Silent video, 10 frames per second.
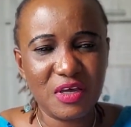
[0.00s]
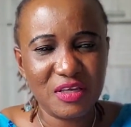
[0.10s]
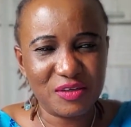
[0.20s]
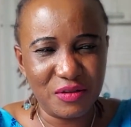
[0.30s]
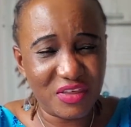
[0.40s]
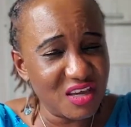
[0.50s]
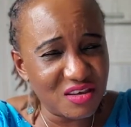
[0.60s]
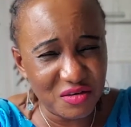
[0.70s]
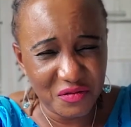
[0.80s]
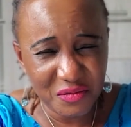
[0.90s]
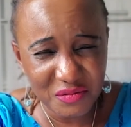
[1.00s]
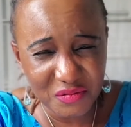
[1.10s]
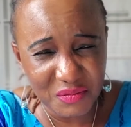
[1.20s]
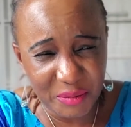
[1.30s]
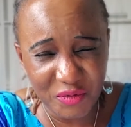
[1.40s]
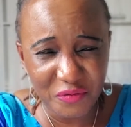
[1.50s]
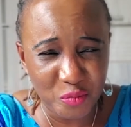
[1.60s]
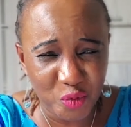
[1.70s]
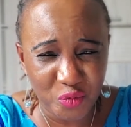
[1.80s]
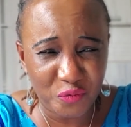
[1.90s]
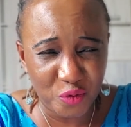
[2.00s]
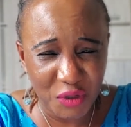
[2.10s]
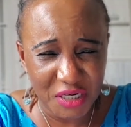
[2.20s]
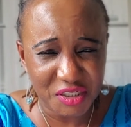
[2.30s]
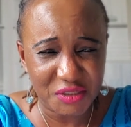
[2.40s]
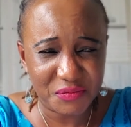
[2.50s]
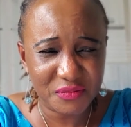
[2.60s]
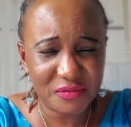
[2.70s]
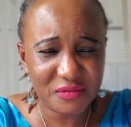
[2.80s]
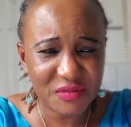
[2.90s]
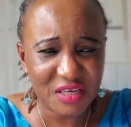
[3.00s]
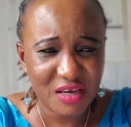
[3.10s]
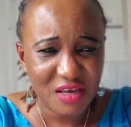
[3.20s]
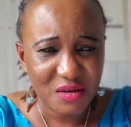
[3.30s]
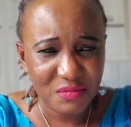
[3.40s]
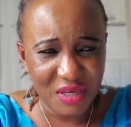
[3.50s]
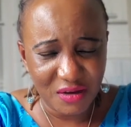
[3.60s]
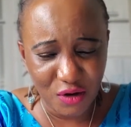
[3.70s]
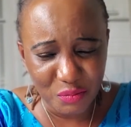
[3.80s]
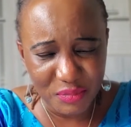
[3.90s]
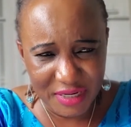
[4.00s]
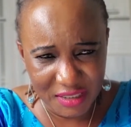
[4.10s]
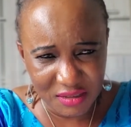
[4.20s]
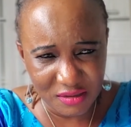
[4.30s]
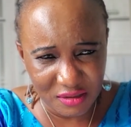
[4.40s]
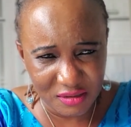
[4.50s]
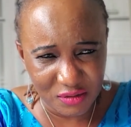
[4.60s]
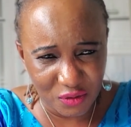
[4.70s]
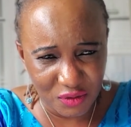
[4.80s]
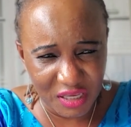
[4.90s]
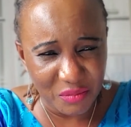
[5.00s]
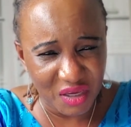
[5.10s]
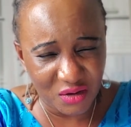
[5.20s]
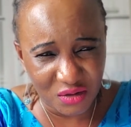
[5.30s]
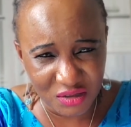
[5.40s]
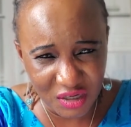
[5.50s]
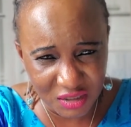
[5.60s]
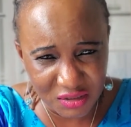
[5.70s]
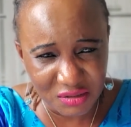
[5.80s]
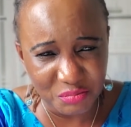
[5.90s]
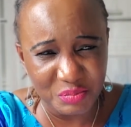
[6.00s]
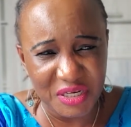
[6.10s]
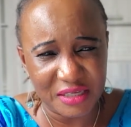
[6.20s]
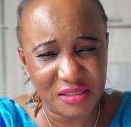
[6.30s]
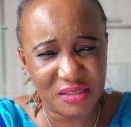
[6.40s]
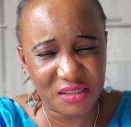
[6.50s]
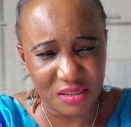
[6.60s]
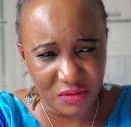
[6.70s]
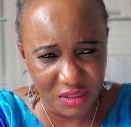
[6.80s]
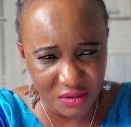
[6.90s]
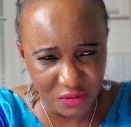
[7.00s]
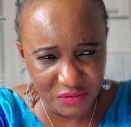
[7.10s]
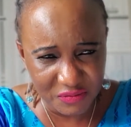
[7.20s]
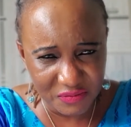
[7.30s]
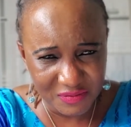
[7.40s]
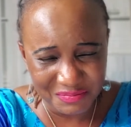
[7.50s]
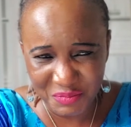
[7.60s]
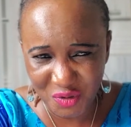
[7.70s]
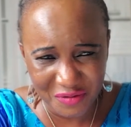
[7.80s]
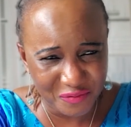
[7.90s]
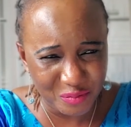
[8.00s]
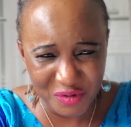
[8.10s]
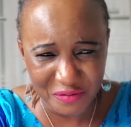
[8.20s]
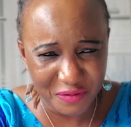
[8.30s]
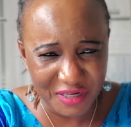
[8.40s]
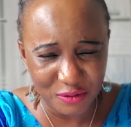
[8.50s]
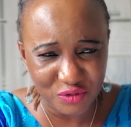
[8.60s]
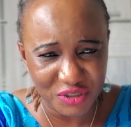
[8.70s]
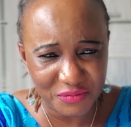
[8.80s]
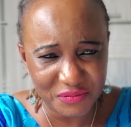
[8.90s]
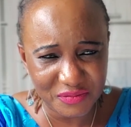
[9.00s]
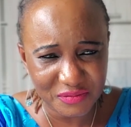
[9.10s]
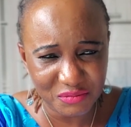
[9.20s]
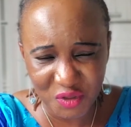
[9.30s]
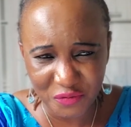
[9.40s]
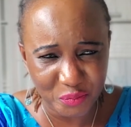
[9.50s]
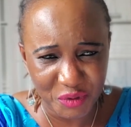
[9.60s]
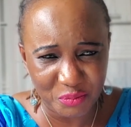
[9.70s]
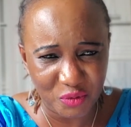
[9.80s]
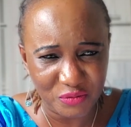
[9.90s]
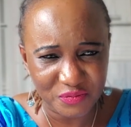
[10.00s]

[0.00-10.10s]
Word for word: So thank you, my beautiful people, for watching. May God bless us all, and may God bless Sierra Leone. Beautiful, beautiful country, beautiful people.